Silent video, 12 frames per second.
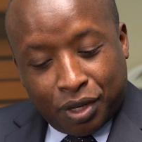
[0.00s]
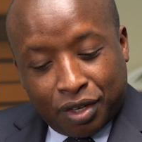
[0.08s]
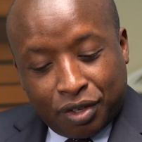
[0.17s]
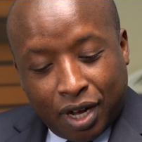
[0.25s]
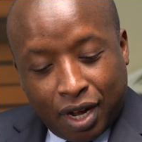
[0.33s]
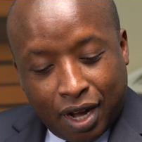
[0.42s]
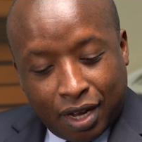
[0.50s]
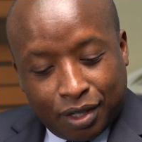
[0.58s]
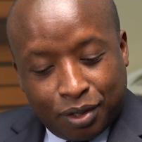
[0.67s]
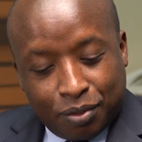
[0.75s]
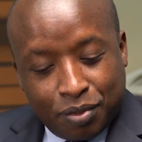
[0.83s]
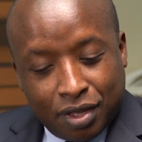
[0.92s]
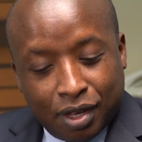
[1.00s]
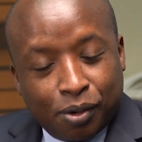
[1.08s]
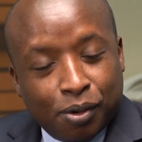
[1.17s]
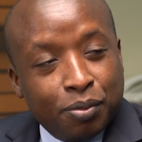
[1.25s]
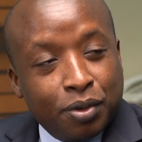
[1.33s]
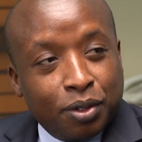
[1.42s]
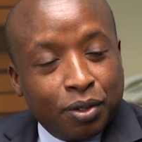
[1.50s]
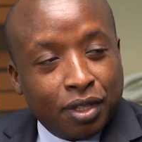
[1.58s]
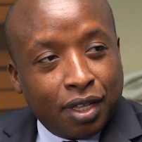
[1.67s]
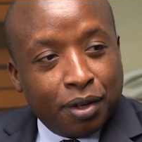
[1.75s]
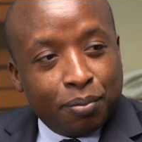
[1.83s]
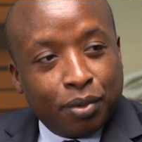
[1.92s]
HR has to be the go-between
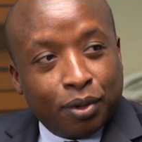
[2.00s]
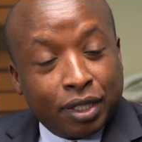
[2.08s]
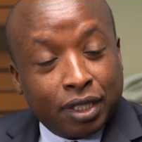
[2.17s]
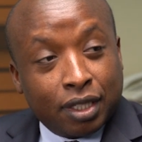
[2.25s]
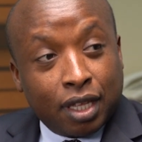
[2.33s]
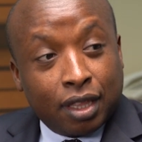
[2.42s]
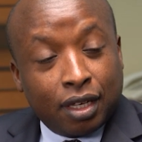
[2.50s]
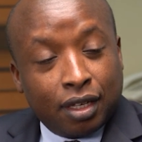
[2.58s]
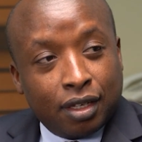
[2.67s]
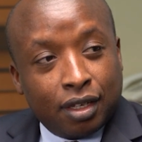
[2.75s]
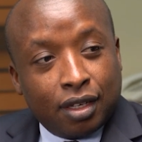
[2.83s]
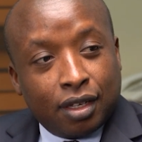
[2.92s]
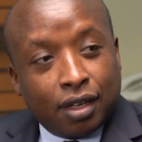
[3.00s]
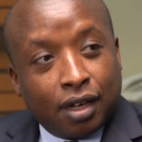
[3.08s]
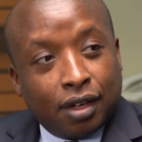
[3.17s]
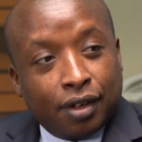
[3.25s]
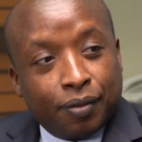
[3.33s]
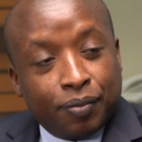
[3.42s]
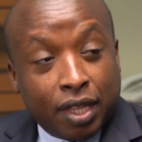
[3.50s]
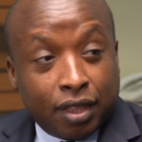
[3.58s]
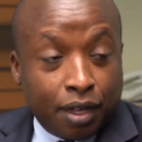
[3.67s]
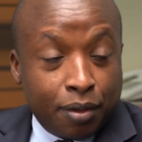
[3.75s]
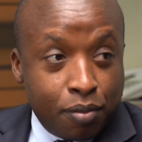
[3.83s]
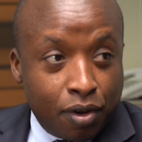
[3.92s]
the employees and the
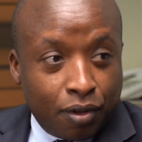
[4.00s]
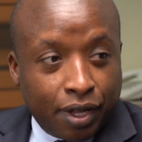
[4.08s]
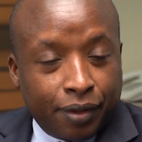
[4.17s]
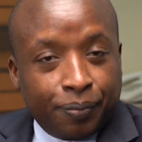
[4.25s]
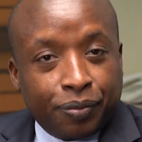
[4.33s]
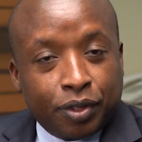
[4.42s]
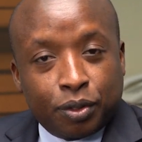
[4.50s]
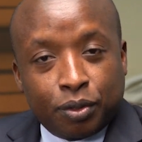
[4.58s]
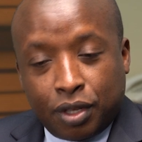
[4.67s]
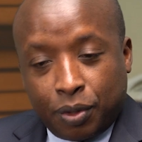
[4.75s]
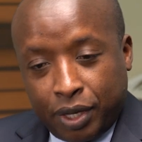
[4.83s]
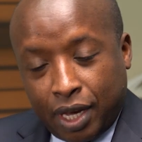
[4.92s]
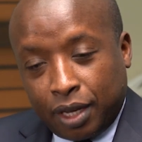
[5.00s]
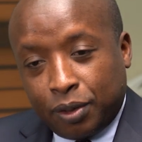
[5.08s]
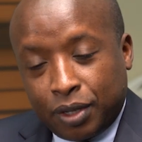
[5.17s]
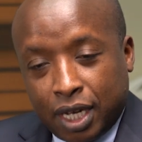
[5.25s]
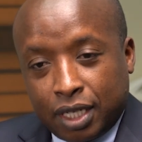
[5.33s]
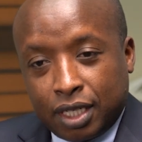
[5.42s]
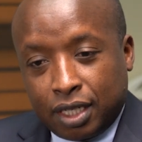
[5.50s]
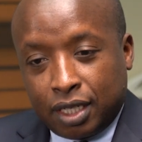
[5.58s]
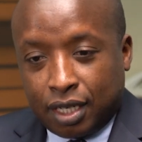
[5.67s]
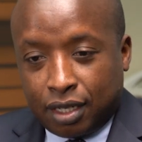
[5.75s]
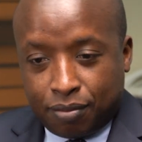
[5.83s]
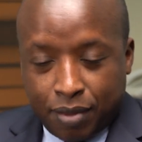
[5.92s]
employer. So the way I look at it
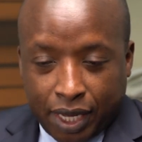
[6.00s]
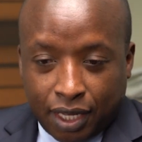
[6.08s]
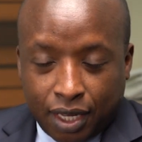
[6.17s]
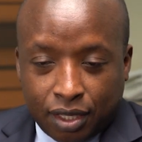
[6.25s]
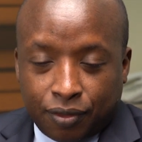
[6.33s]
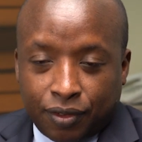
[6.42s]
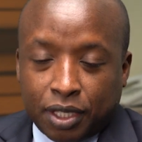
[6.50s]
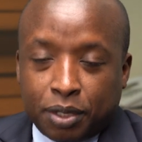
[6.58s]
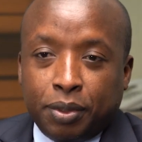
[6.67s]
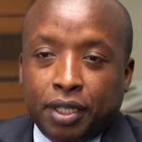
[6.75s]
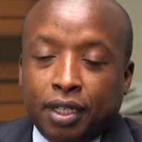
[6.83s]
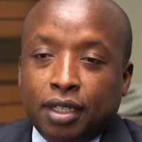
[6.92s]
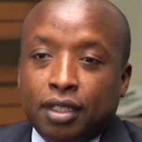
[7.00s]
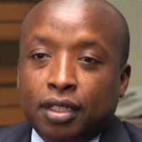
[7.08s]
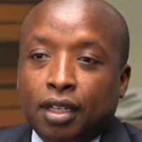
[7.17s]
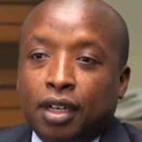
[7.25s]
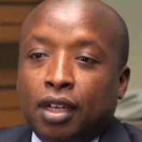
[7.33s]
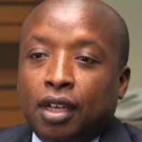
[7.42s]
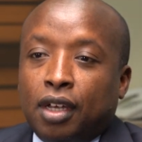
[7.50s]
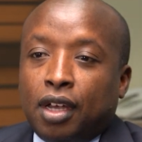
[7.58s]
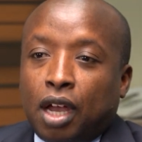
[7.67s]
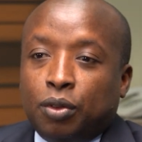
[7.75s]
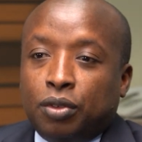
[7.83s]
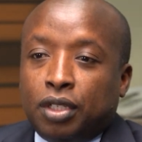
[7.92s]
and my years of experience,
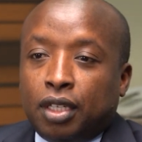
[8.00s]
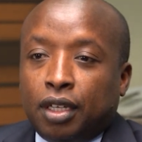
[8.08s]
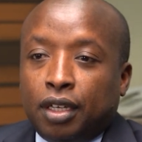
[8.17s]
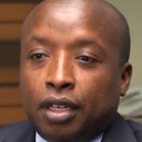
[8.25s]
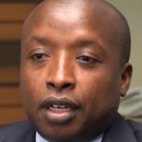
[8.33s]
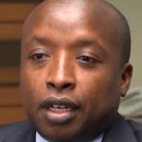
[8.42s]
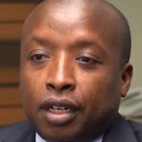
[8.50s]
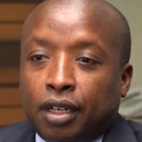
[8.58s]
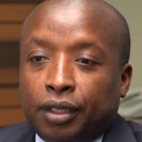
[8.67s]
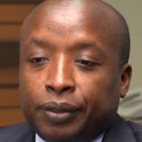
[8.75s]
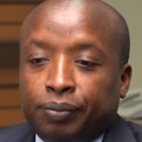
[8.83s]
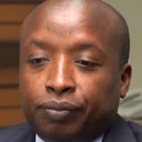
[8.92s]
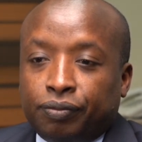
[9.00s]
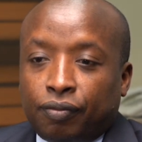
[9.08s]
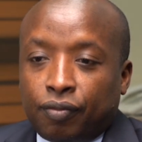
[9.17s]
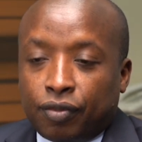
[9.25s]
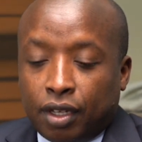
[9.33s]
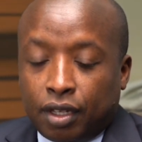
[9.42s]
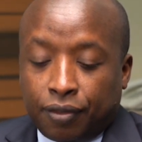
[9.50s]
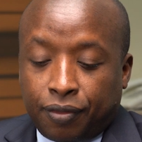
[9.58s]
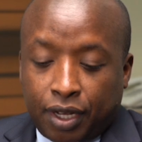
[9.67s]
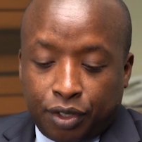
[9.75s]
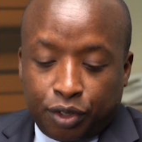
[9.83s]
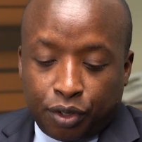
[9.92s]
I would say the
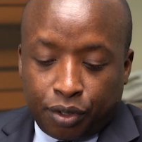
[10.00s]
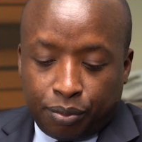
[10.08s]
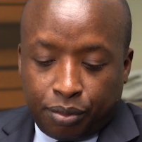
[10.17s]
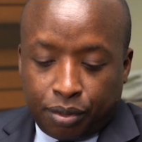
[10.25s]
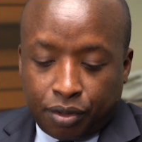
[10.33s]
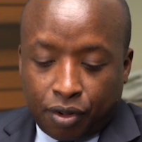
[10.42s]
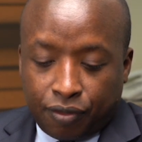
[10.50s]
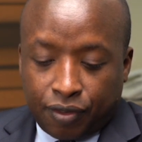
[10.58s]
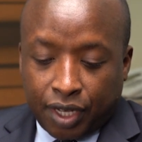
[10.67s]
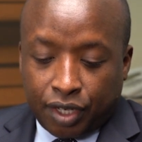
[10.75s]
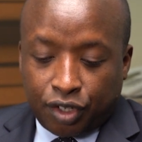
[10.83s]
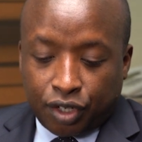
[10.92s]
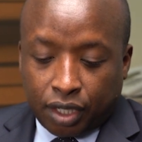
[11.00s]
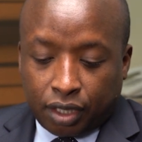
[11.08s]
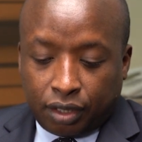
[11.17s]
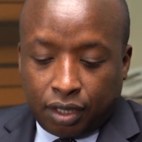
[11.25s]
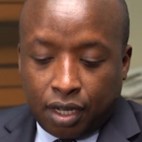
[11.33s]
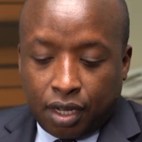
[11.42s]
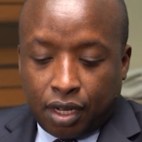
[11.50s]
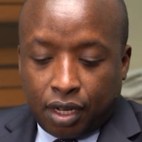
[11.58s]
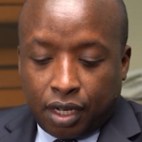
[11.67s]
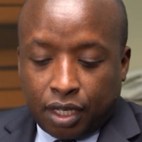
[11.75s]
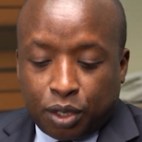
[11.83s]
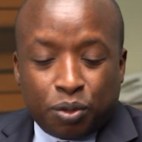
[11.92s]
first job of a HR
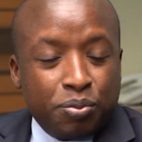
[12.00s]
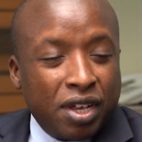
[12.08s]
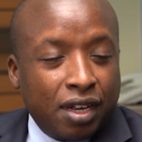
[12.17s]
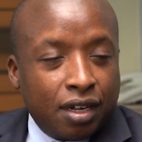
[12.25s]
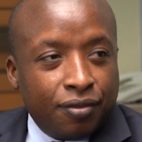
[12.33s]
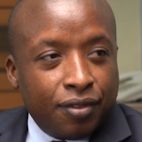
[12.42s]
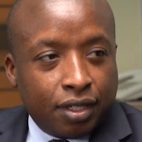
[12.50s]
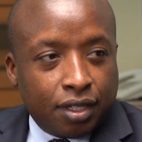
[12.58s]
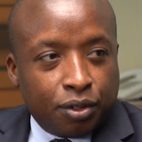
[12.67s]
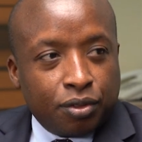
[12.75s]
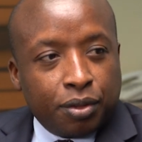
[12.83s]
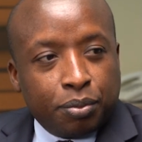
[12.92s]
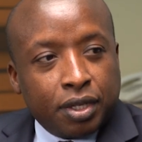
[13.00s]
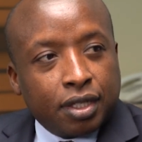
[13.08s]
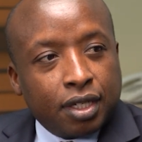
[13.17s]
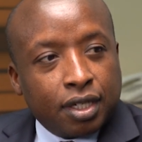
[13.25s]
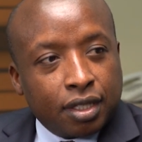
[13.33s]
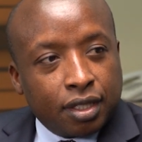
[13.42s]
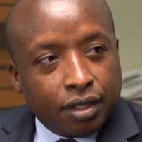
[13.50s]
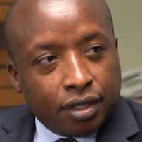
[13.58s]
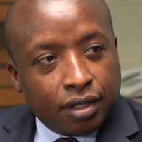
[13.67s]
is to be an advisor to the business.